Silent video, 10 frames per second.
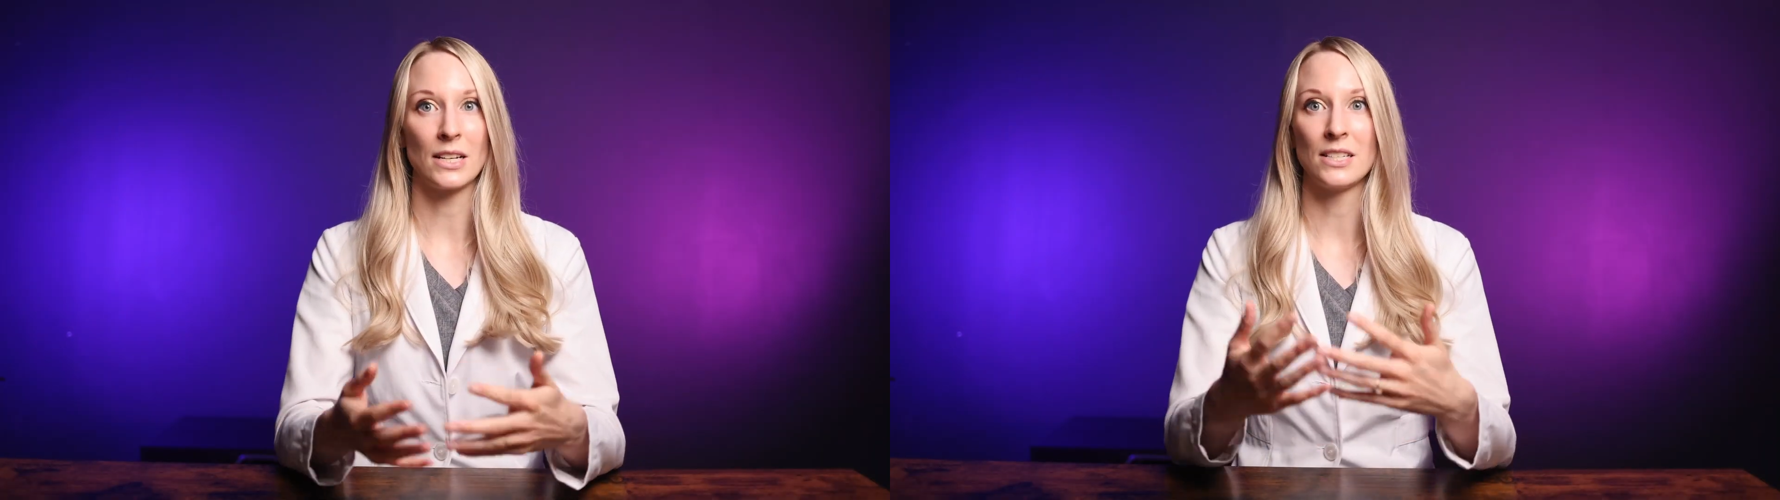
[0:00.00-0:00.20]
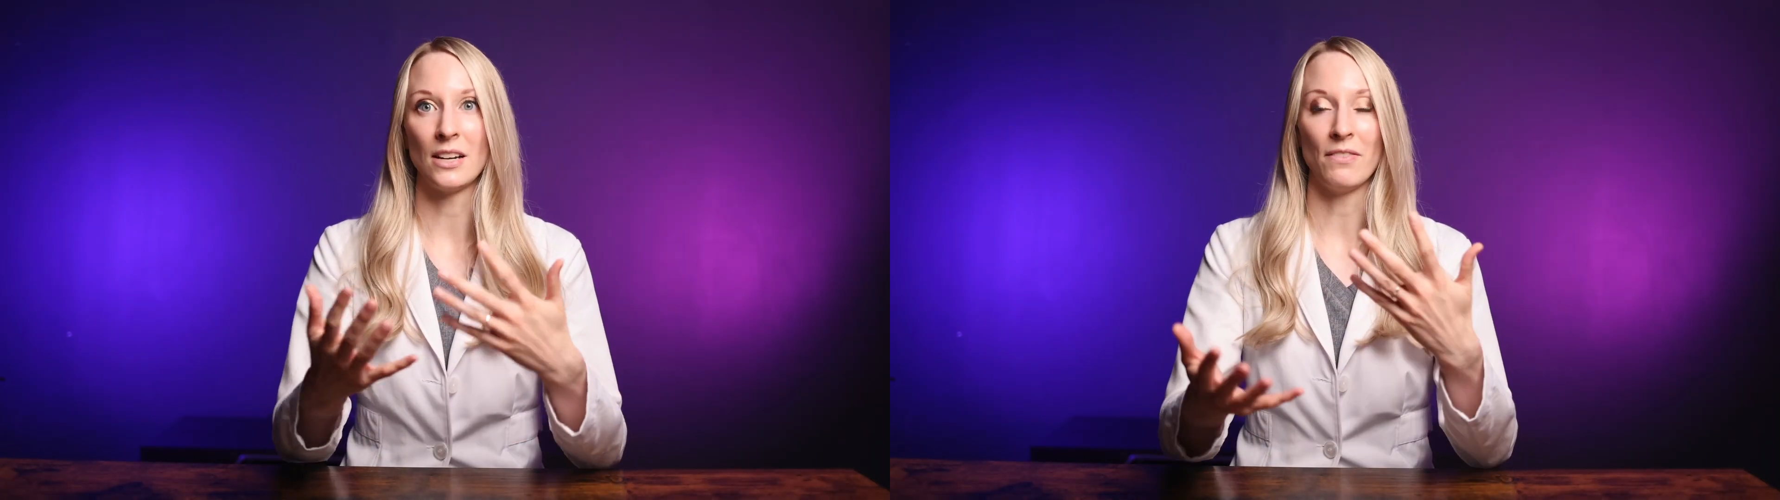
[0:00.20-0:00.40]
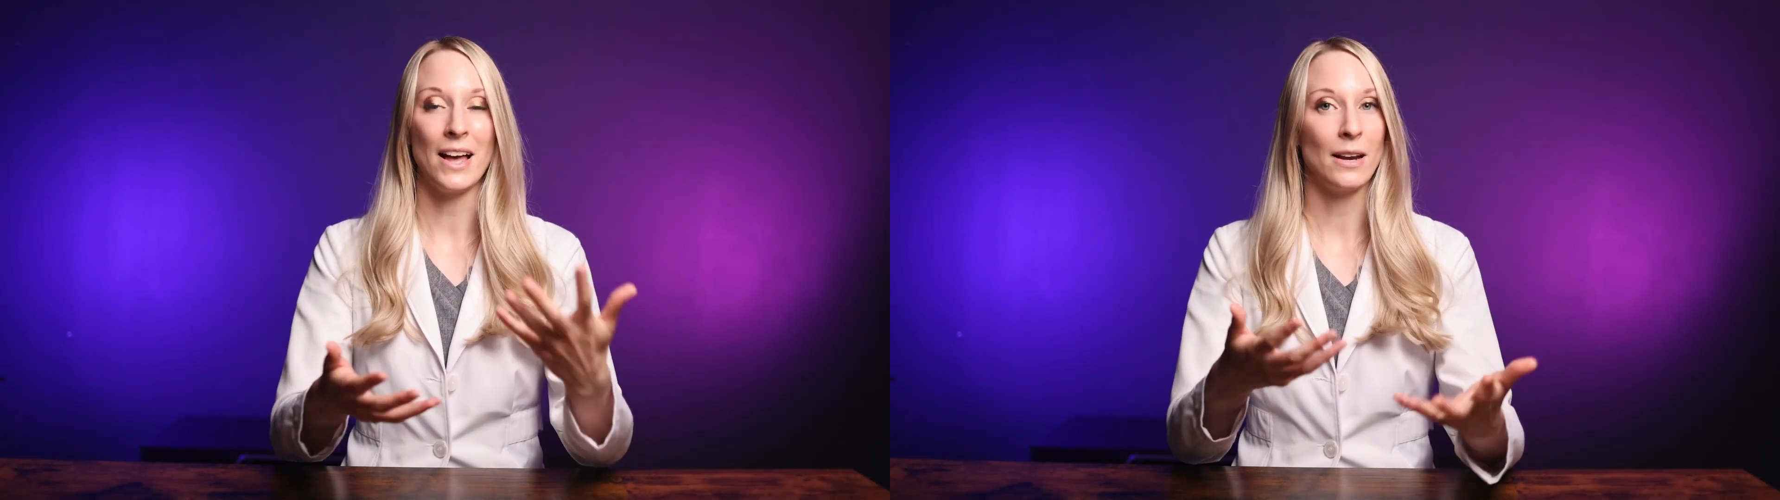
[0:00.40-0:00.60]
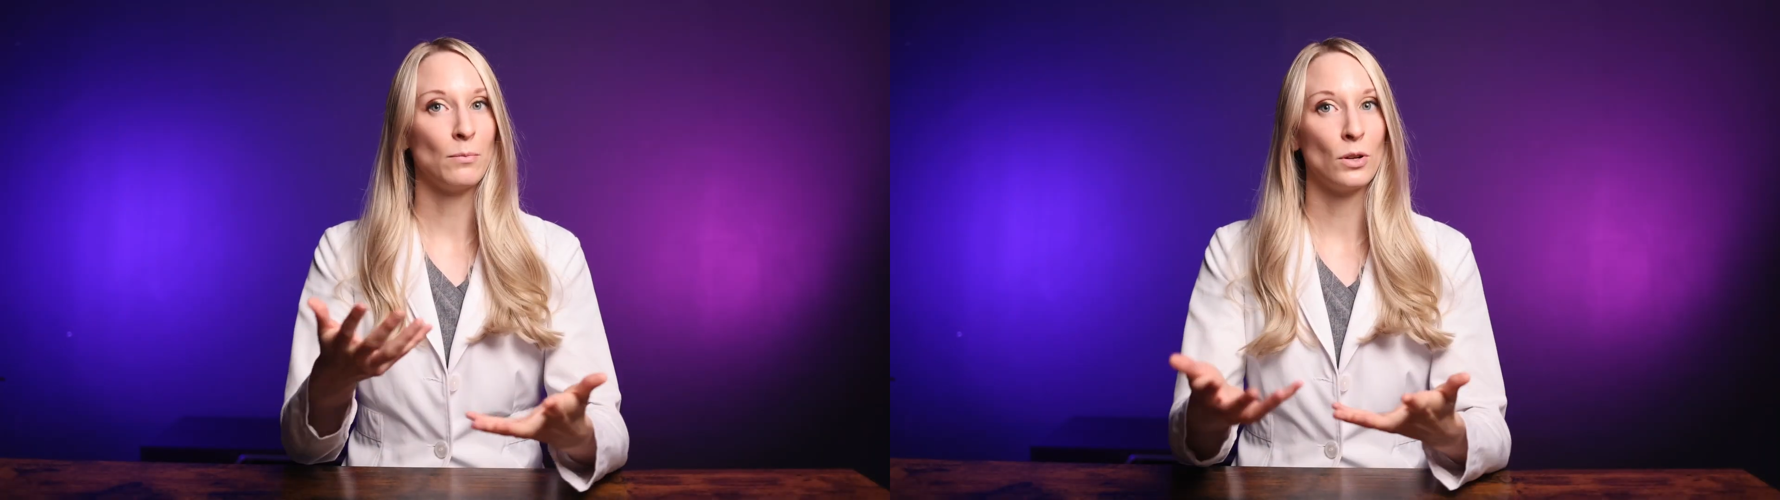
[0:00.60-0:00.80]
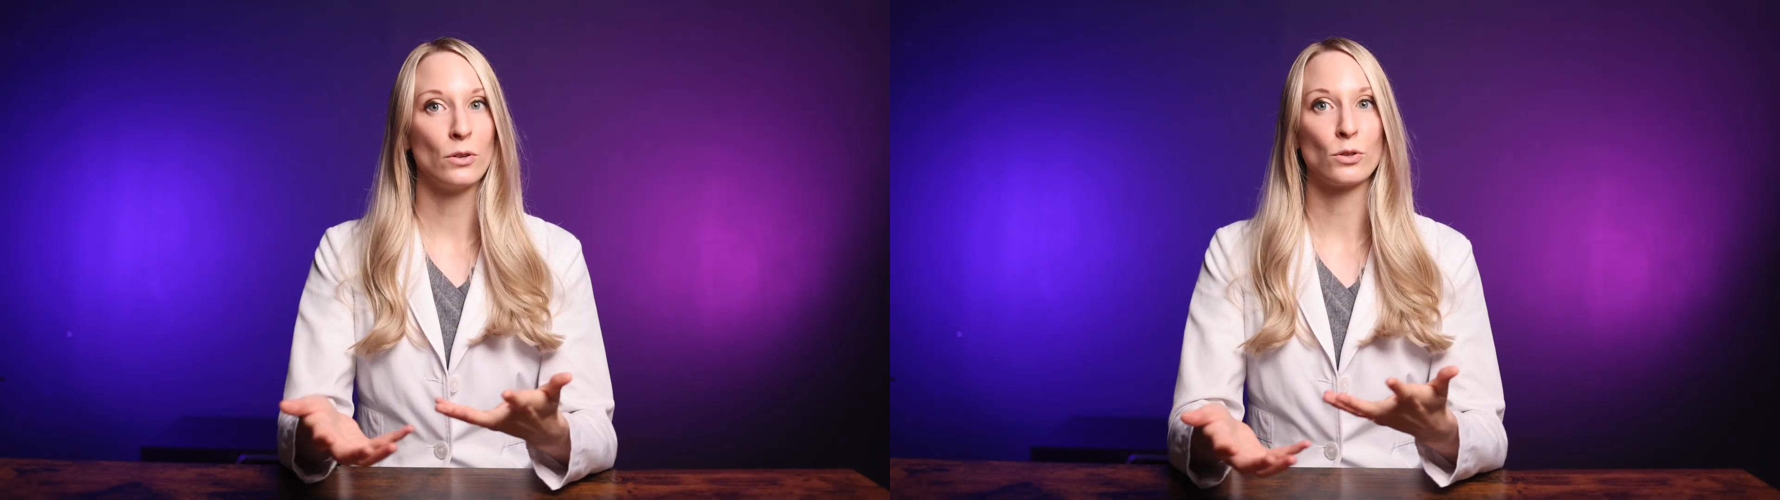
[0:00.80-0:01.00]
like stuffed
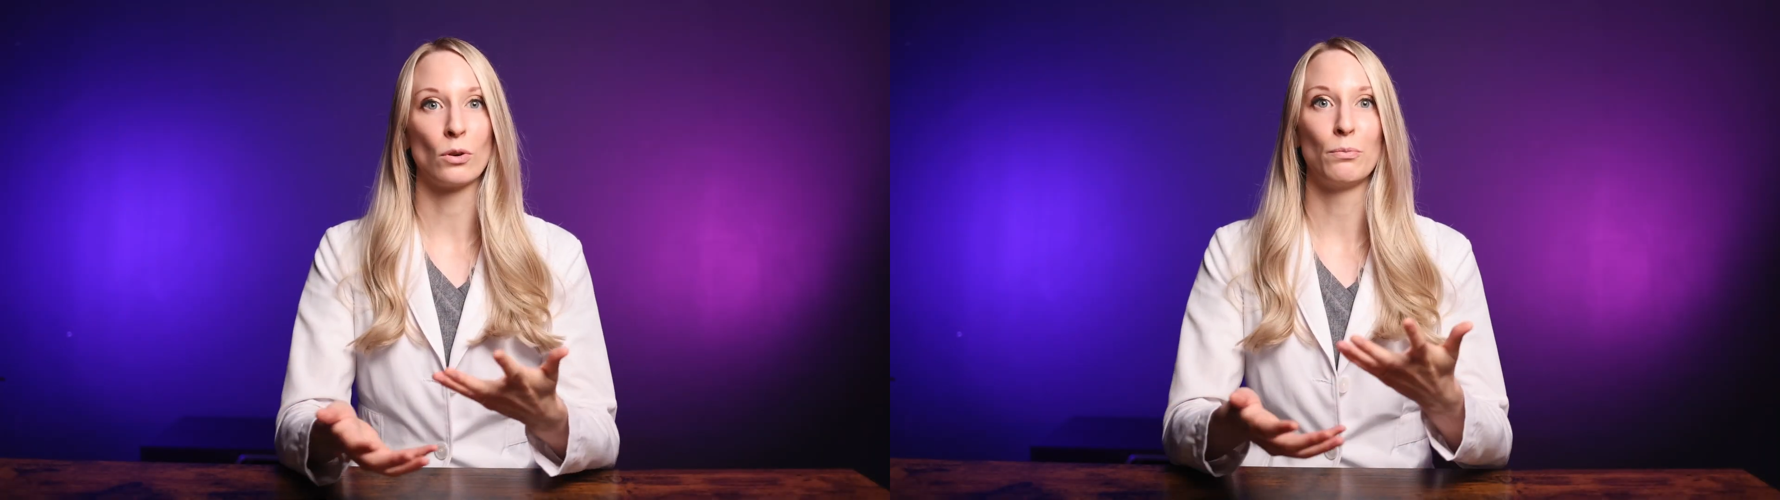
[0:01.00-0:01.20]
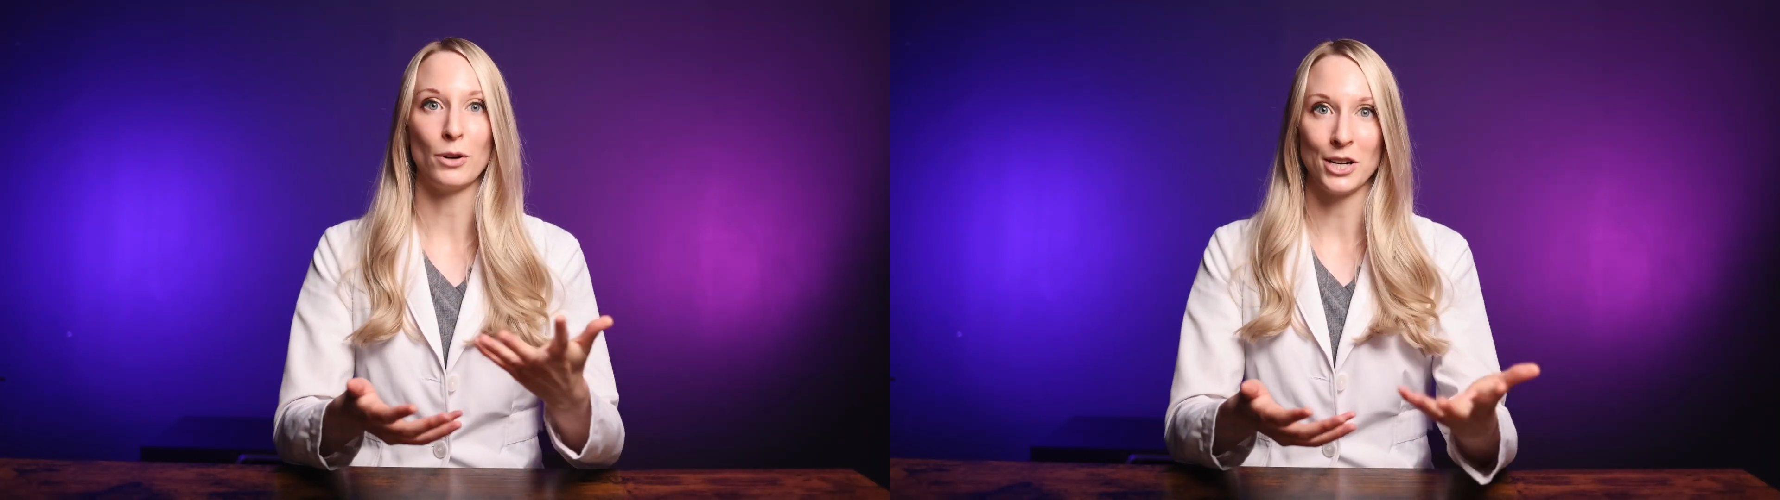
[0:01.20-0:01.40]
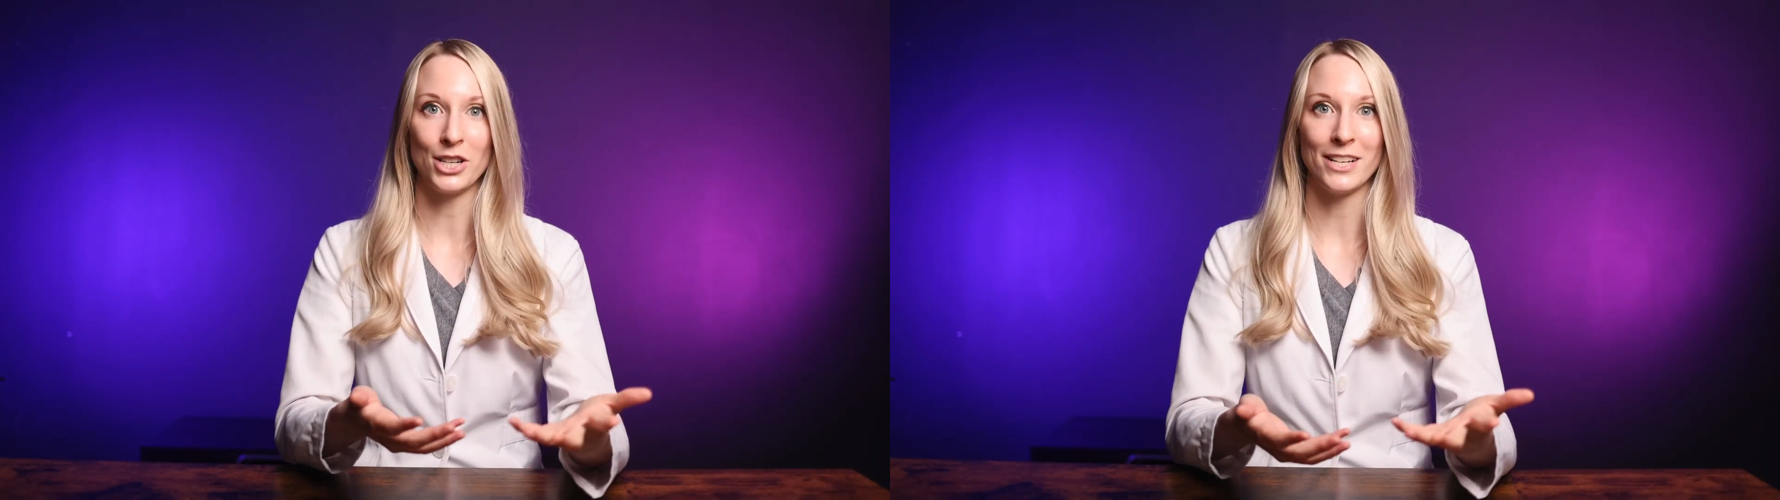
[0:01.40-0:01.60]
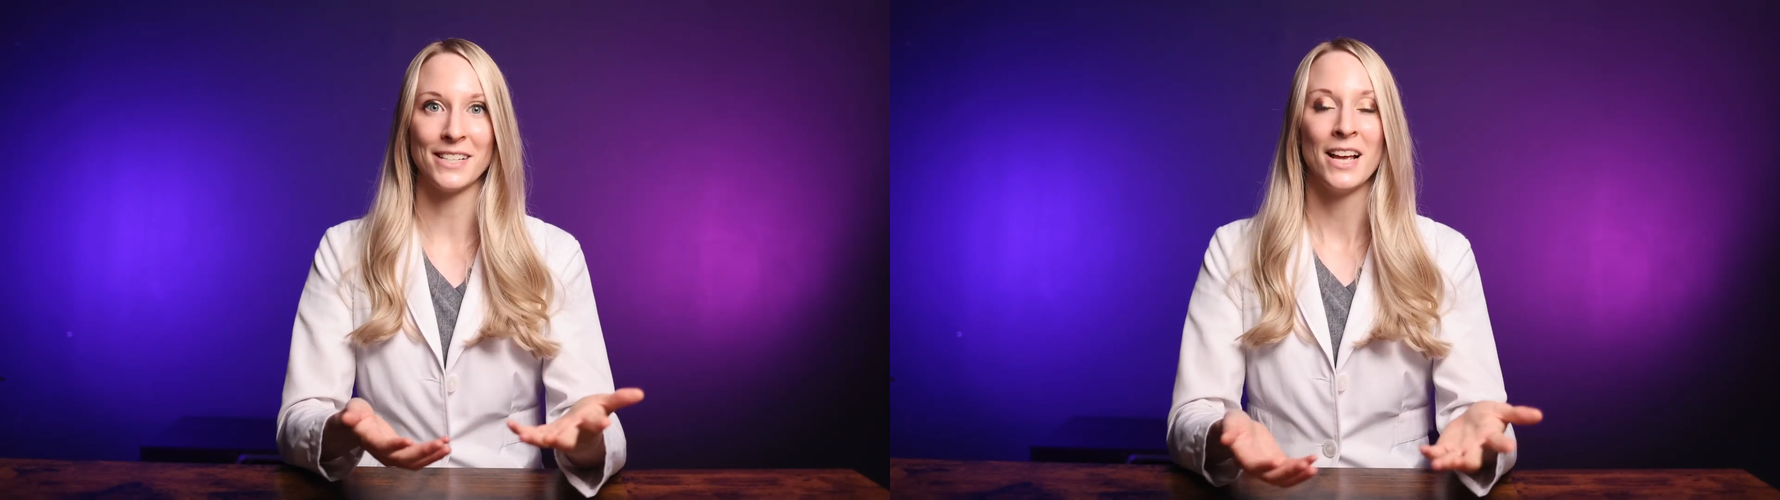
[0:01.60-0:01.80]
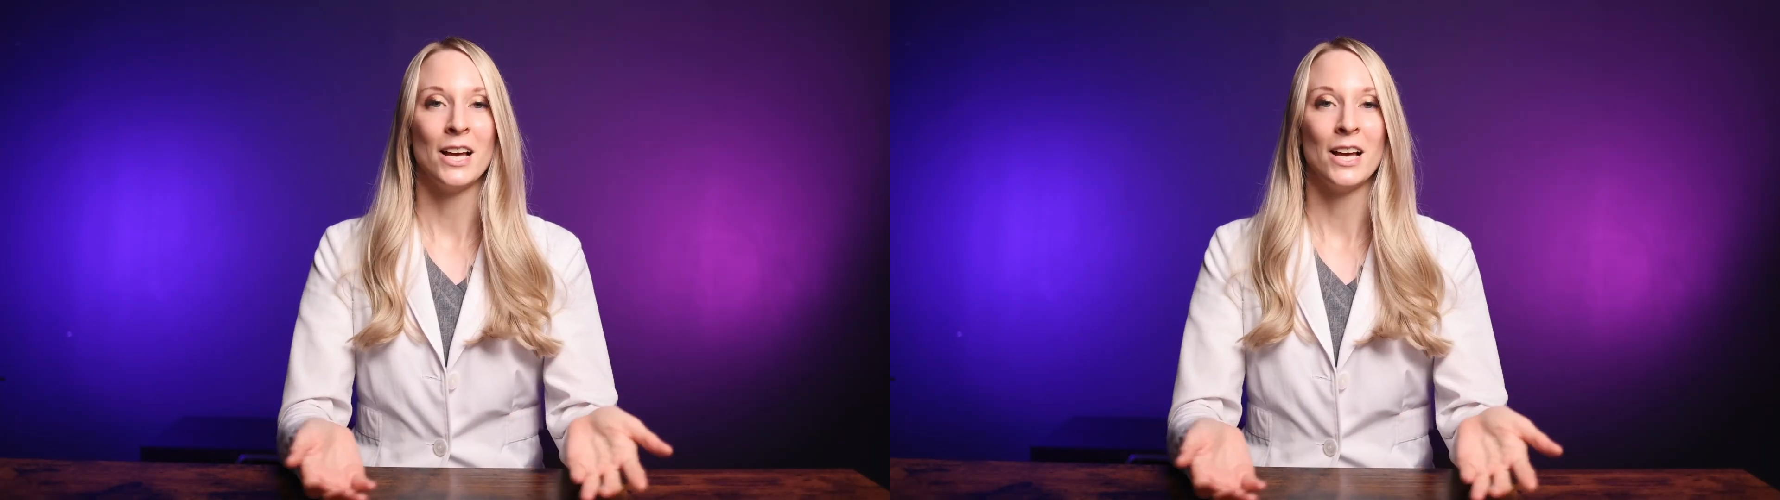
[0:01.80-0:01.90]
animals or brushes,